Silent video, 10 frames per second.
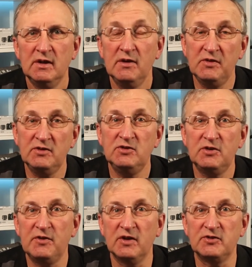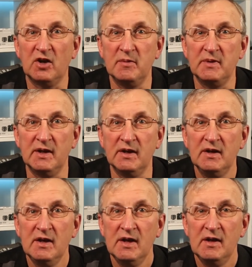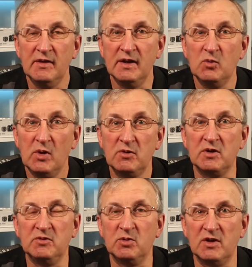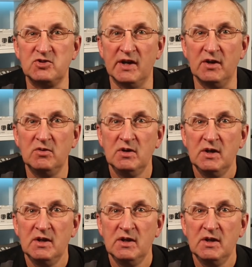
If this is your first time here, then welcome to our channel.